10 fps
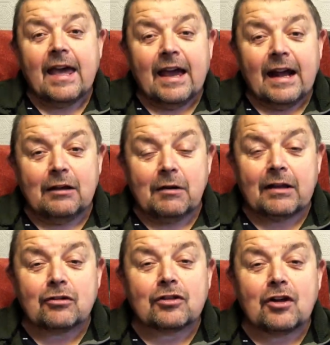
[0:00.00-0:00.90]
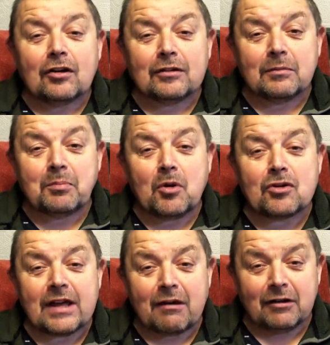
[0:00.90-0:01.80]
Anyway, I just thought I'd
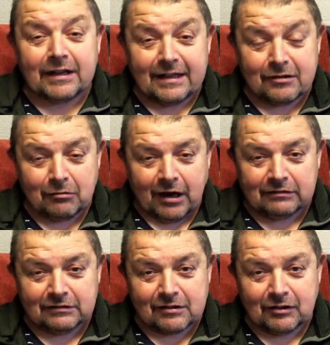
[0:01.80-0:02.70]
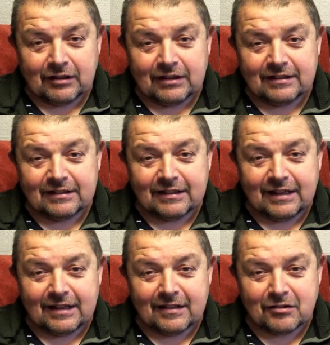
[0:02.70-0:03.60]
push that one in as well, so you, you
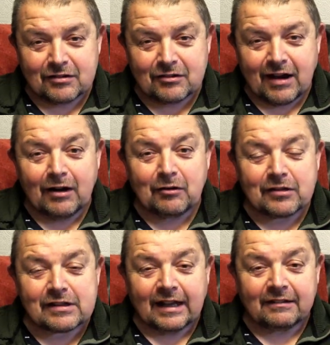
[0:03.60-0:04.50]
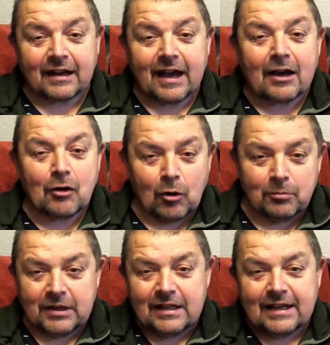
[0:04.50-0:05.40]
could just try to understand it. I
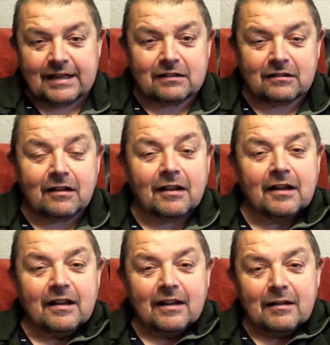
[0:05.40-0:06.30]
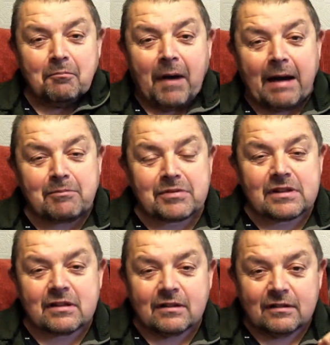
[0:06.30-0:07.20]
hope the little
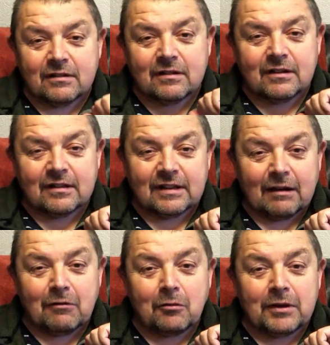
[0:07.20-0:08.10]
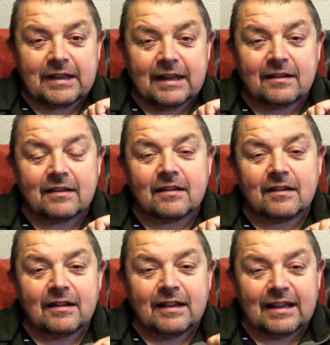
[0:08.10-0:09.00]
maps and, and that what we did
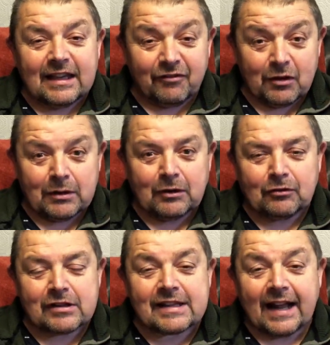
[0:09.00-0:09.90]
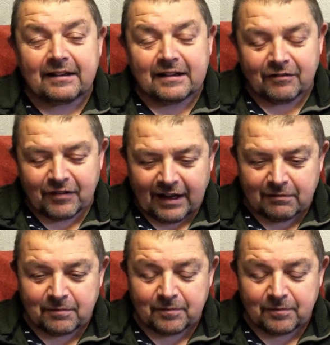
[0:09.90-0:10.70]
give you an understanding of that.